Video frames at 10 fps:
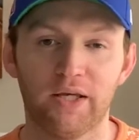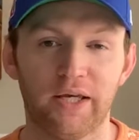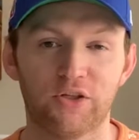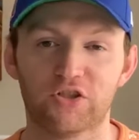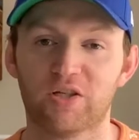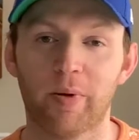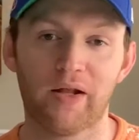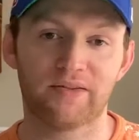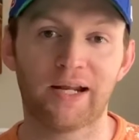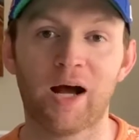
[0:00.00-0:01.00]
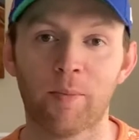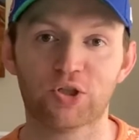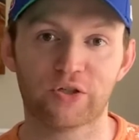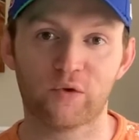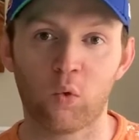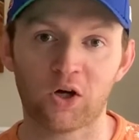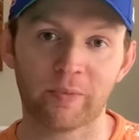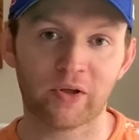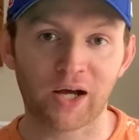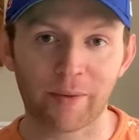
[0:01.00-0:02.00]
It just depends on how much of the
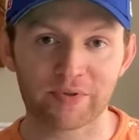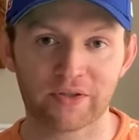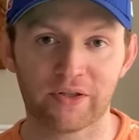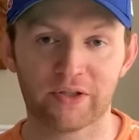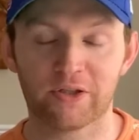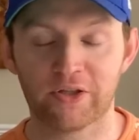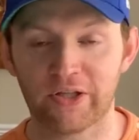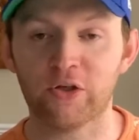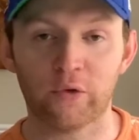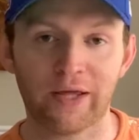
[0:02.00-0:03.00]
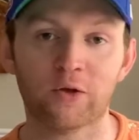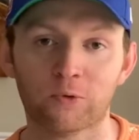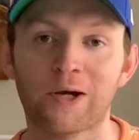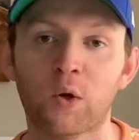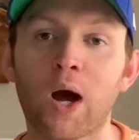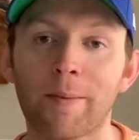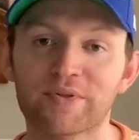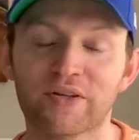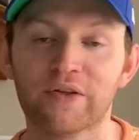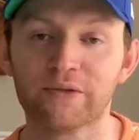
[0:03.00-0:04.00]
watermelon hop is in there, or the Eldorado hop
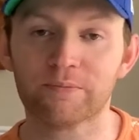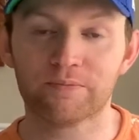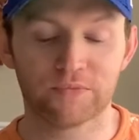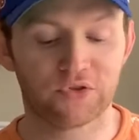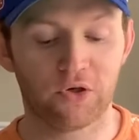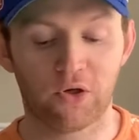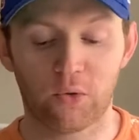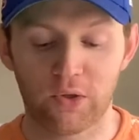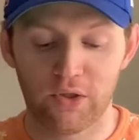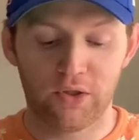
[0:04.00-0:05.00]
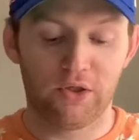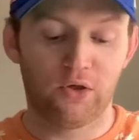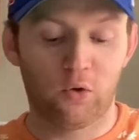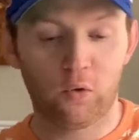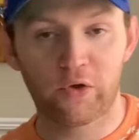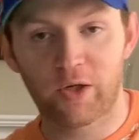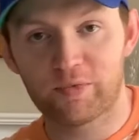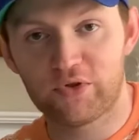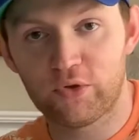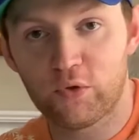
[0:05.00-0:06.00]
is in there. So hold it up
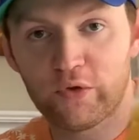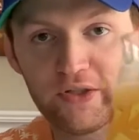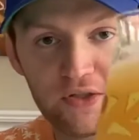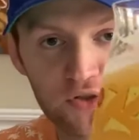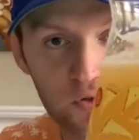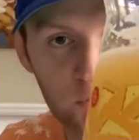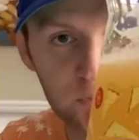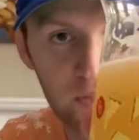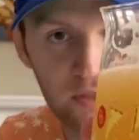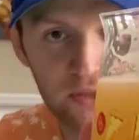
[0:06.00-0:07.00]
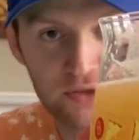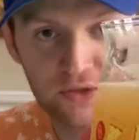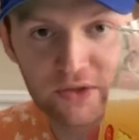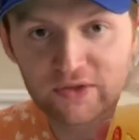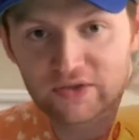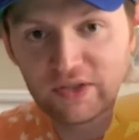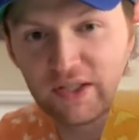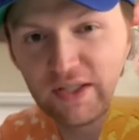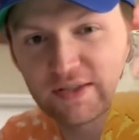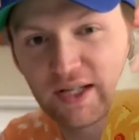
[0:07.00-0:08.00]
to the screen. As you can
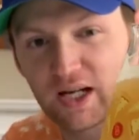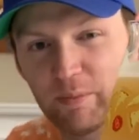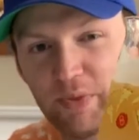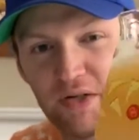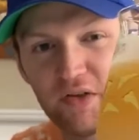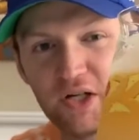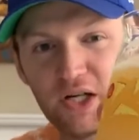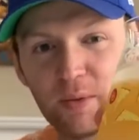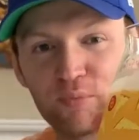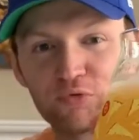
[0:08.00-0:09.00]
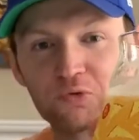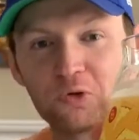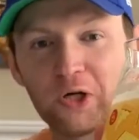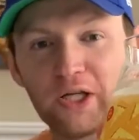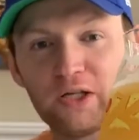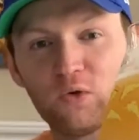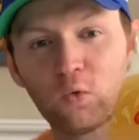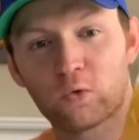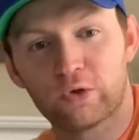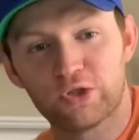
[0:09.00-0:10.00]
see, it's got a bit of a bright
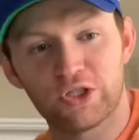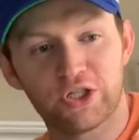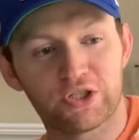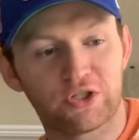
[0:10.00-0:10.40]
orangish